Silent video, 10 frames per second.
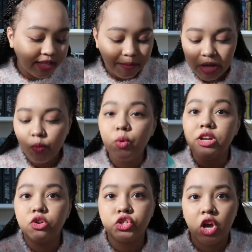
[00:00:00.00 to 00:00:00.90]
sent me
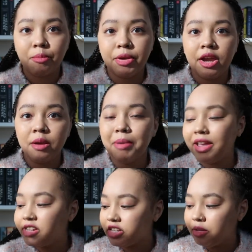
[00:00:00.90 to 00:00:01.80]
Window Shopping by
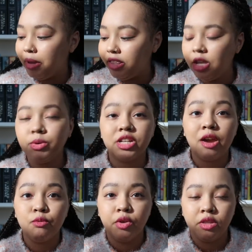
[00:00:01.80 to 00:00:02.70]
Tessa Bailey, which
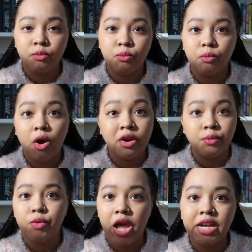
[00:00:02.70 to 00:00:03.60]
I've really already
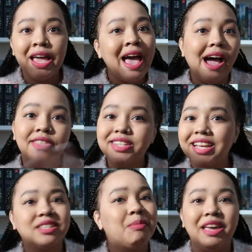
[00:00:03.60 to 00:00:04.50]
read. I think
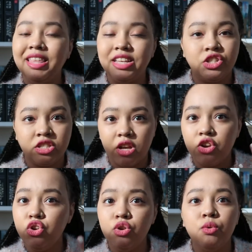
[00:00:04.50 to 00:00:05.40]
Tessa Bailey is just a
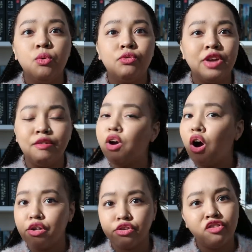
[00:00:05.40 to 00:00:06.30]
new favorite
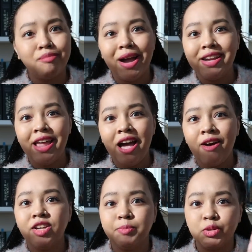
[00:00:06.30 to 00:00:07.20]
author of mine
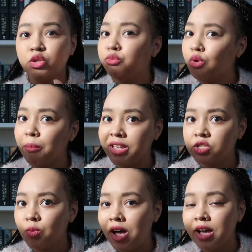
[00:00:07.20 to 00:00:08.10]
now, especially
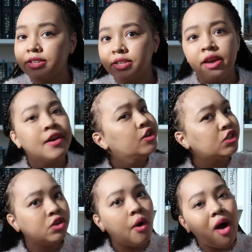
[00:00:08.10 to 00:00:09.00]
romance-wise,
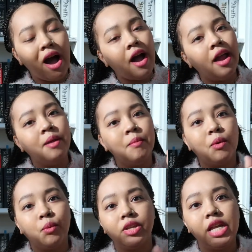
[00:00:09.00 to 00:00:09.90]
so
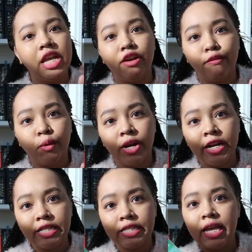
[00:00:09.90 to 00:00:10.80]
I'm really here for
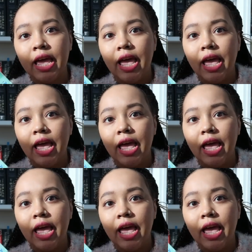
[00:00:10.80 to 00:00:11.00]
it.